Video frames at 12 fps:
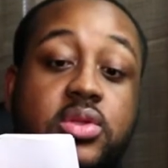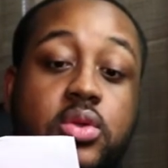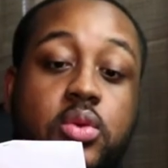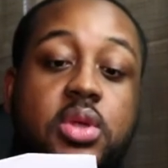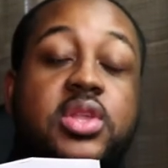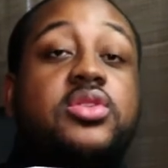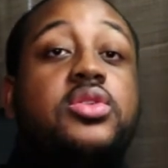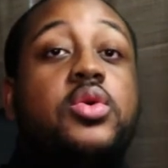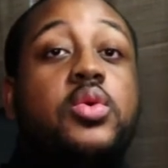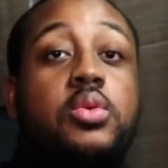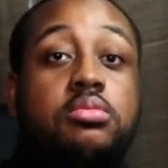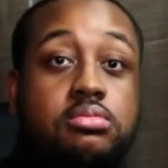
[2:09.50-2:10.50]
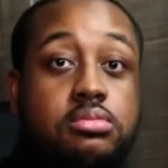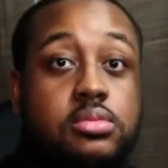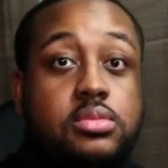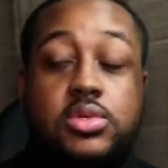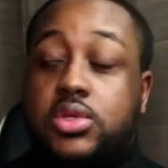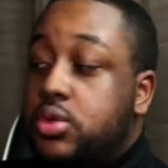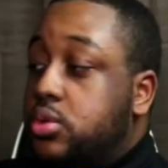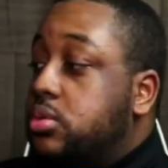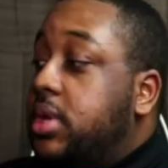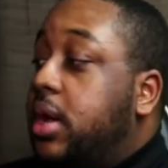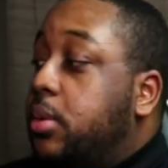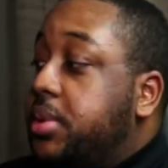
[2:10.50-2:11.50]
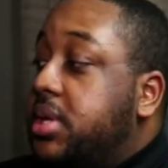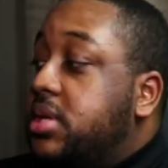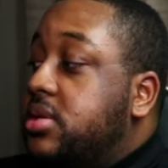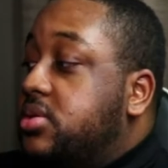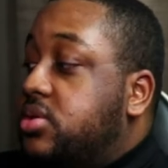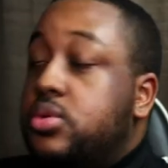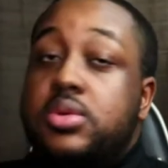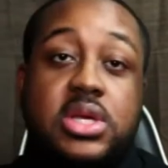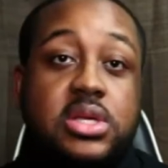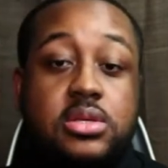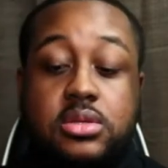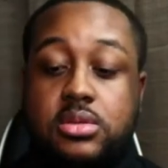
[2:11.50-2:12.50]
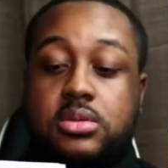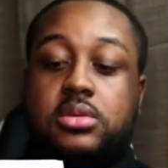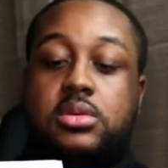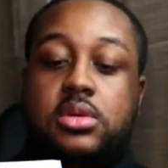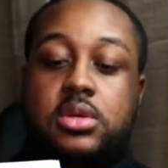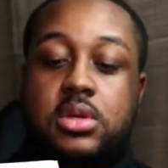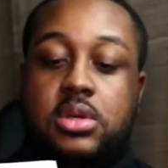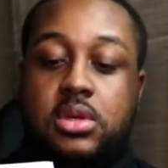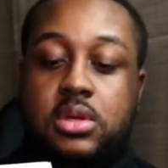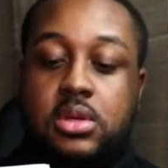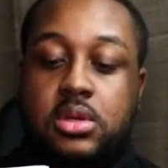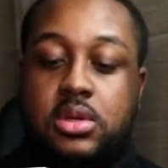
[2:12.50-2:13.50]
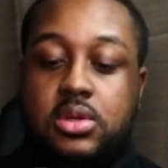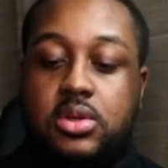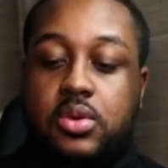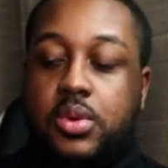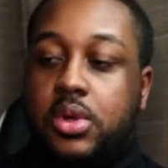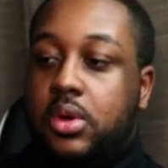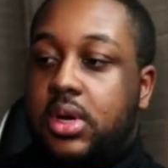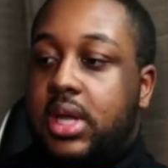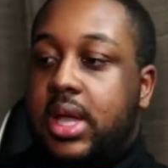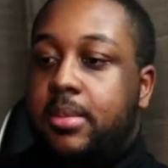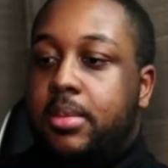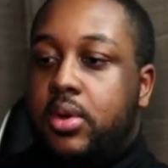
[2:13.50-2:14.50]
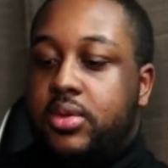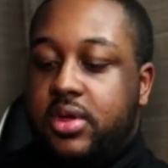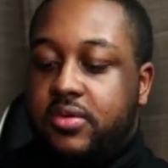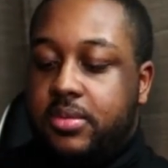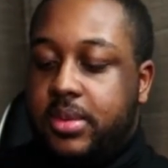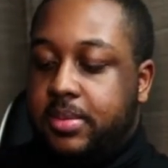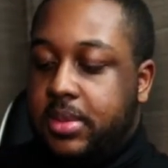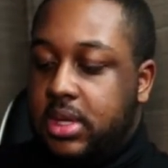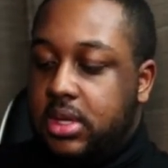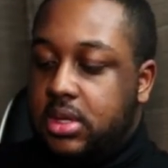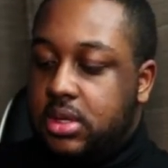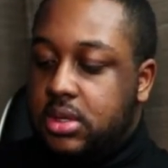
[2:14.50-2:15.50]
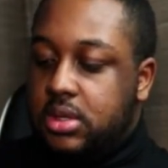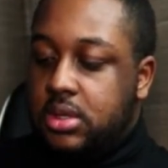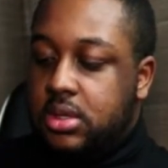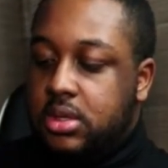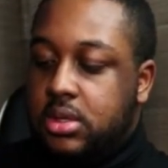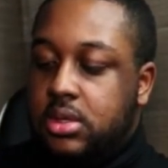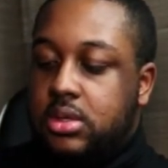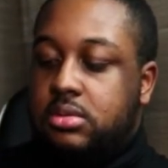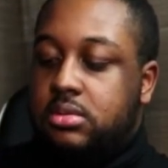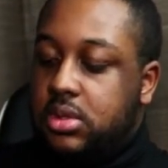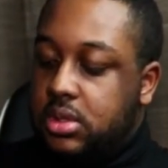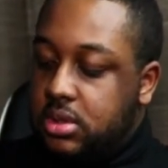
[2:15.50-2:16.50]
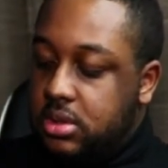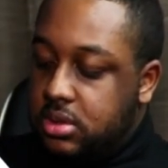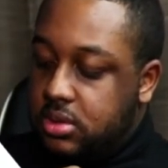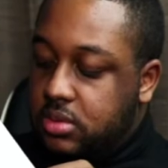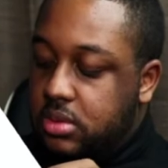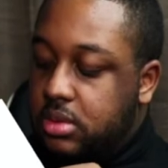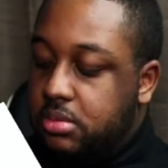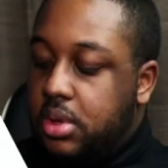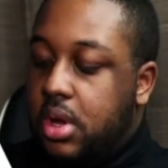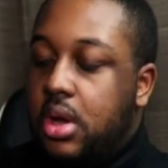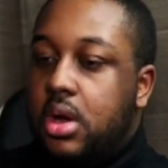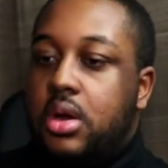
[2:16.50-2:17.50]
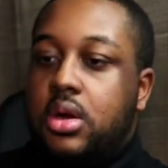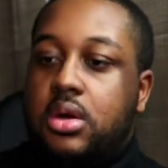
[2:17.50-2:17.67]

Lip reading: it's two LPs, two discs. So we're gonna look at both of them. Let me take this one apart.